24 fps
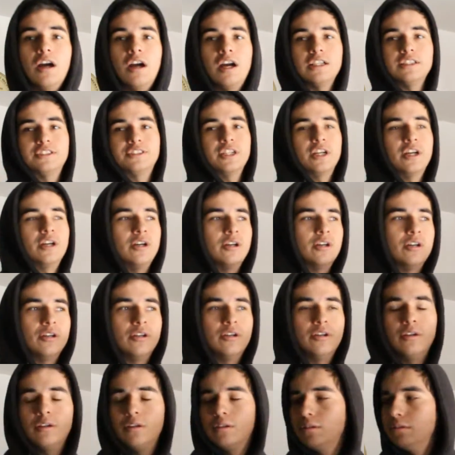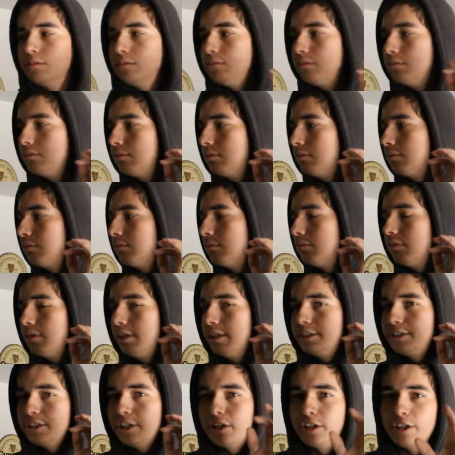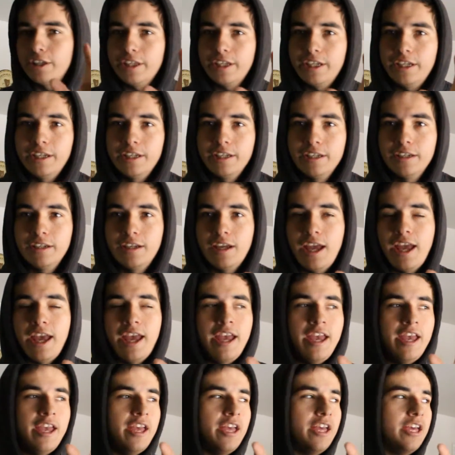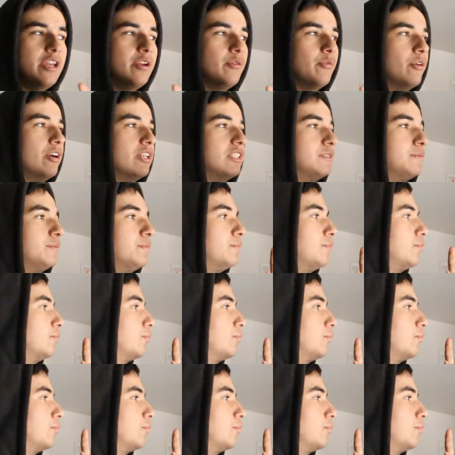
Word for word: All right, so it's early, and what's